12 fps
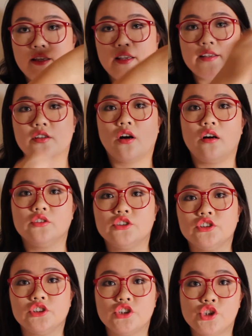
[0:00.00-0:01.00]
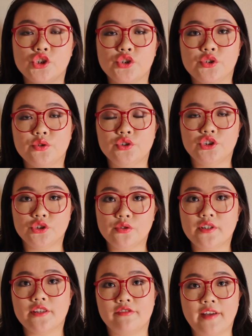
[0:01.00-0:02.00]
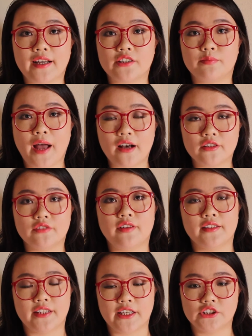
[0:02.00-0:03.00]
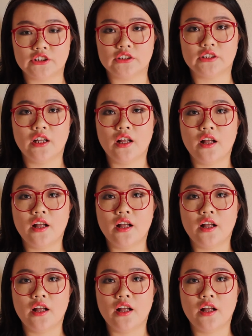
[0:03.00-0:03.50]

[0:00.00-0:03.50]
It's called SUQQU Dual Effect Powder Foundation.